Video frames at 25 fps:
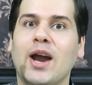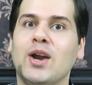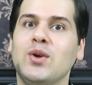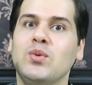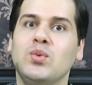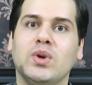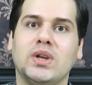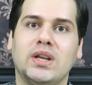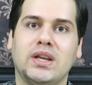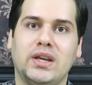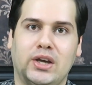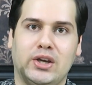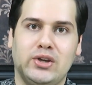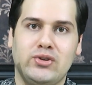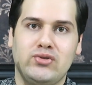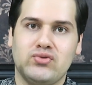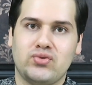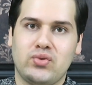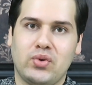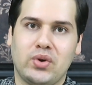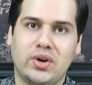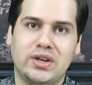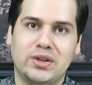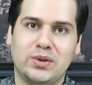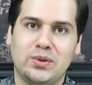I really
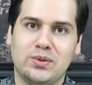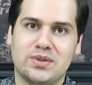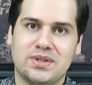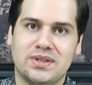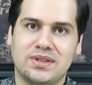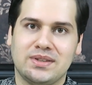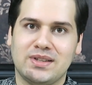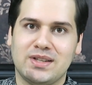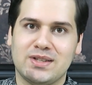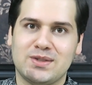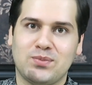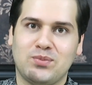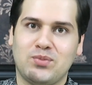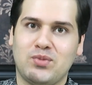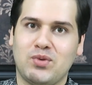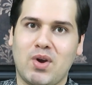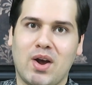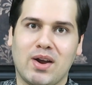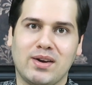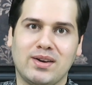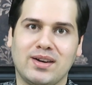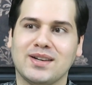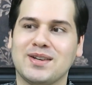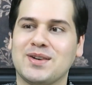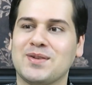enjoyed using this
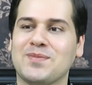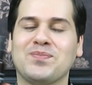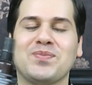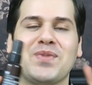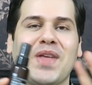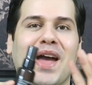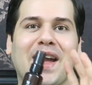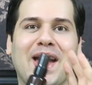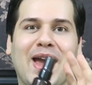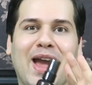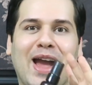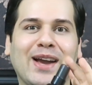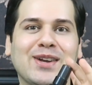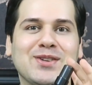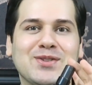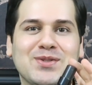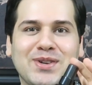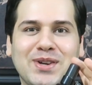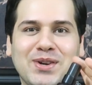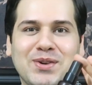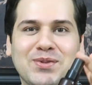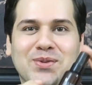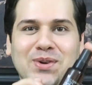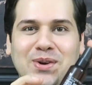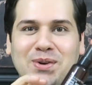product. I
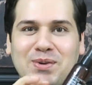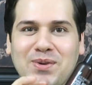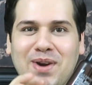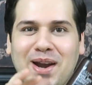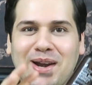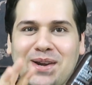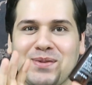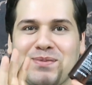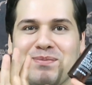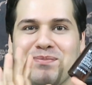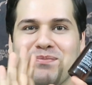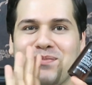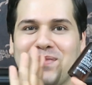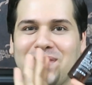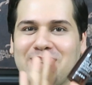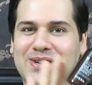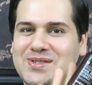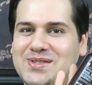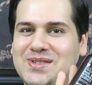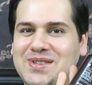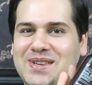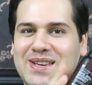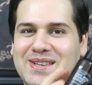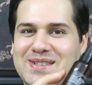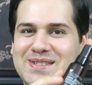actually regret
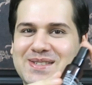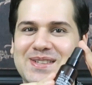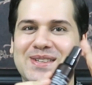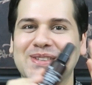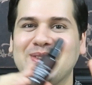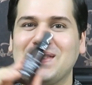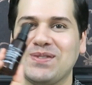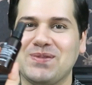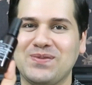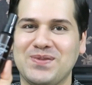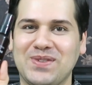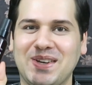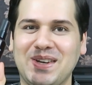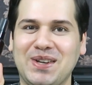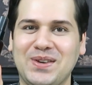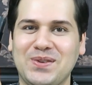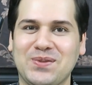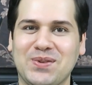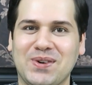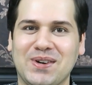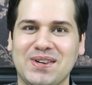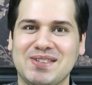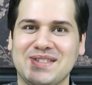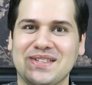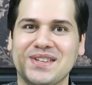purchasing the mini
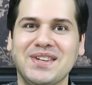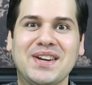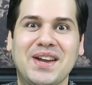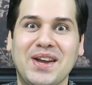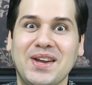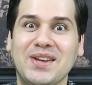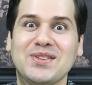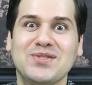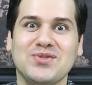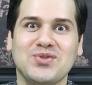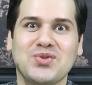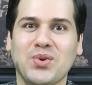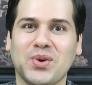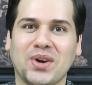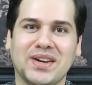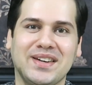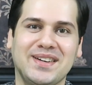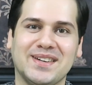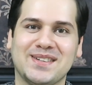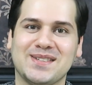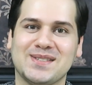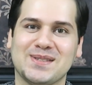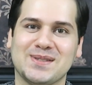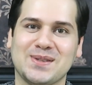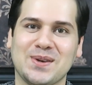version. I
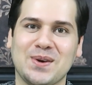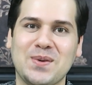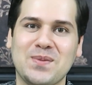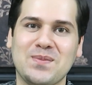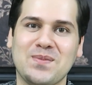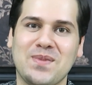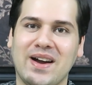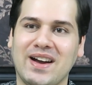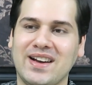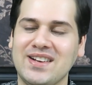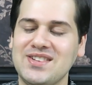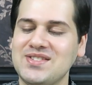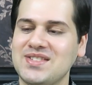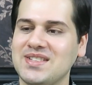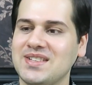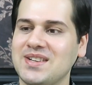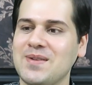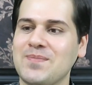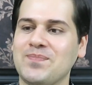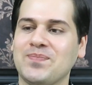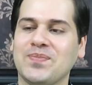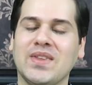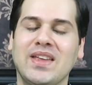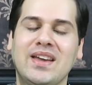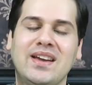enjoyed it so much.
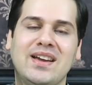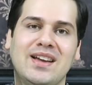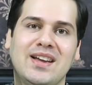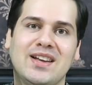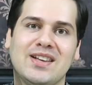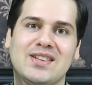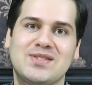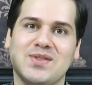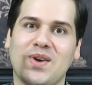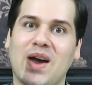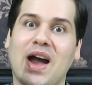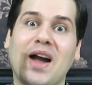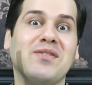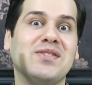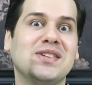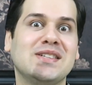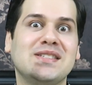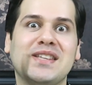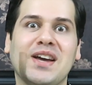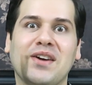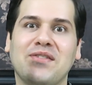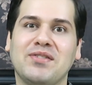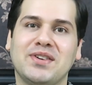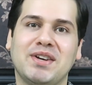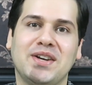So I will
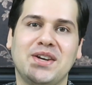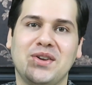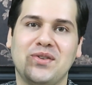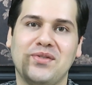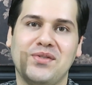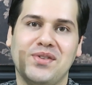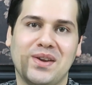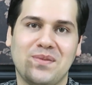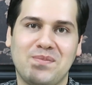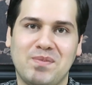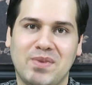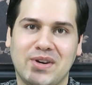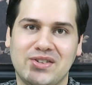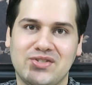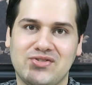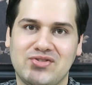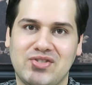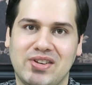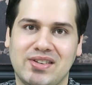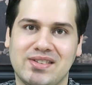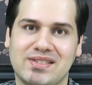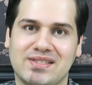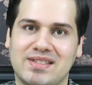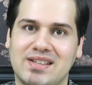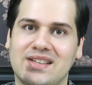definitely
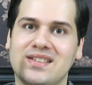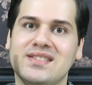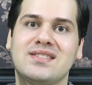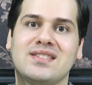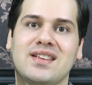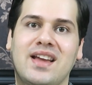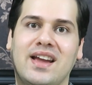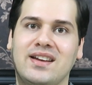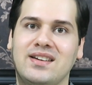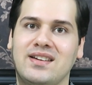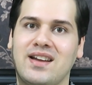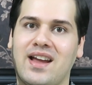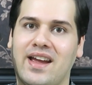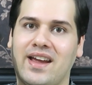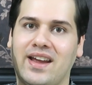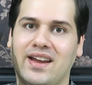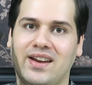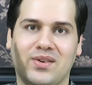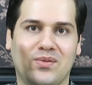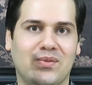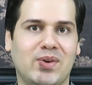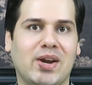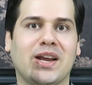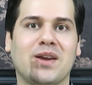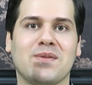repurchase this, and
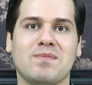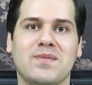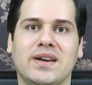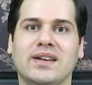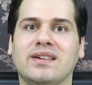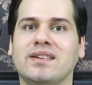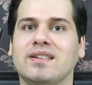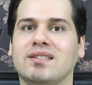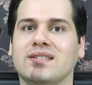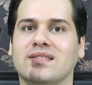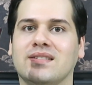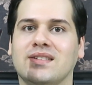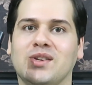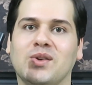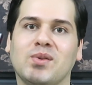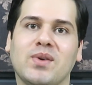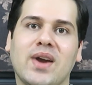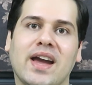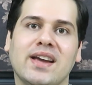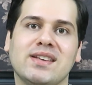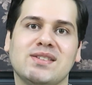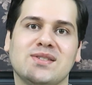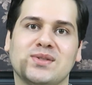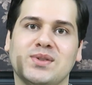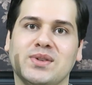I recommend you
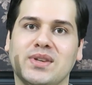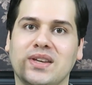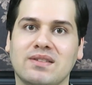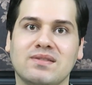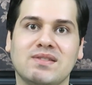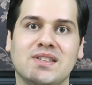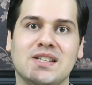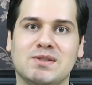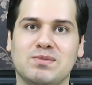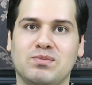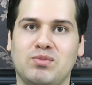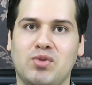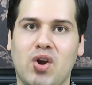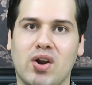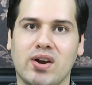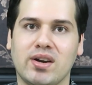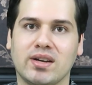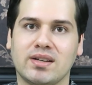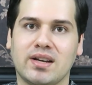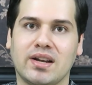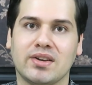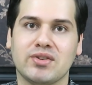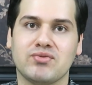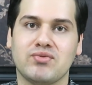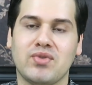guys to give this
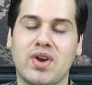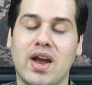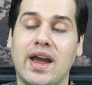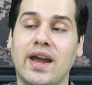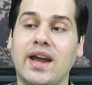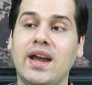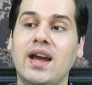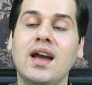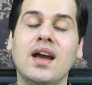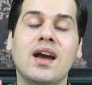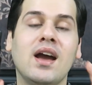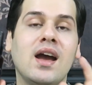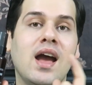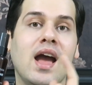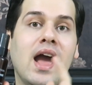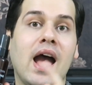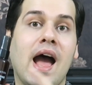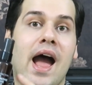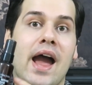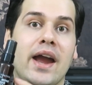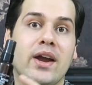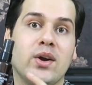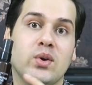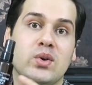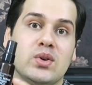product a try.
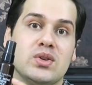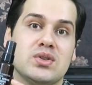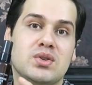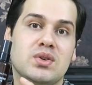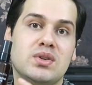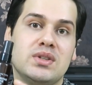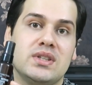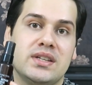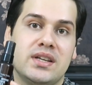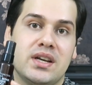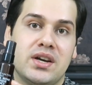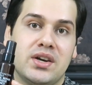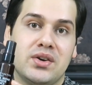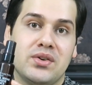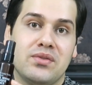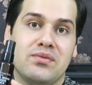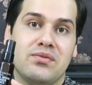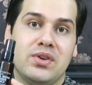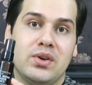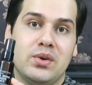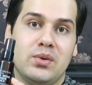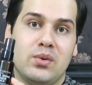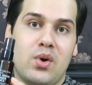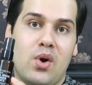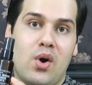I also did a
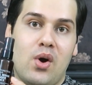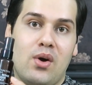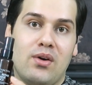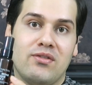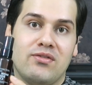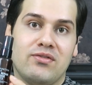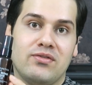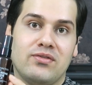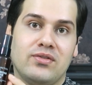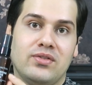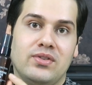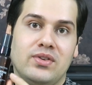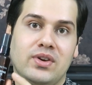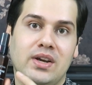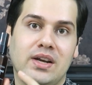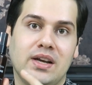review of